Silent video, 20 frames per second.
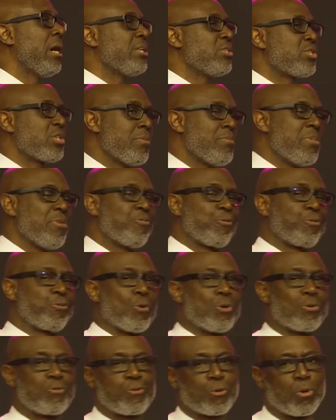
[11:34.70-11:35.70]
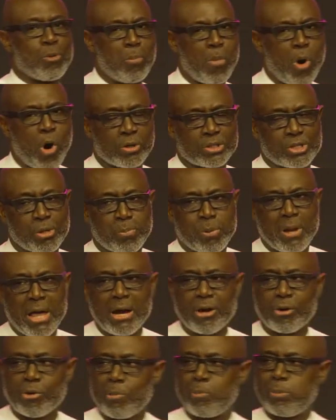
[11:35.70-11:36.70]
and said, Be fruitful,
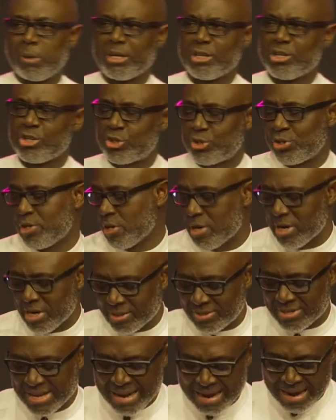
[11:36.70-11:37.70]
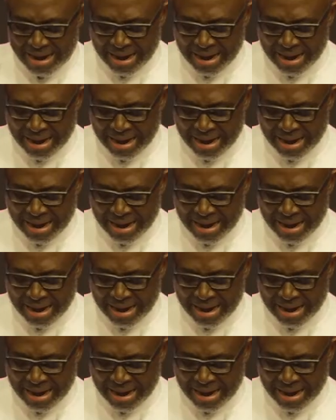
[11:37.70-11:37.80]
multiply, replenish the earth,